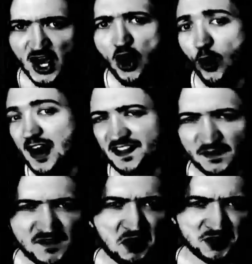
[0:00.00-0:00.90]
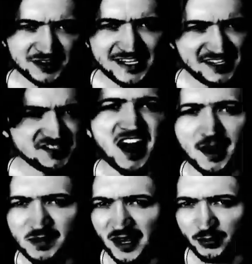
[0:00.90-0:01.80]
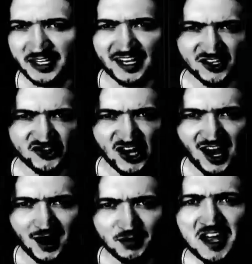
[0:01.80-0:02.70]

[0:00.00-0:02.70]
or at the very least, not be able to get a job.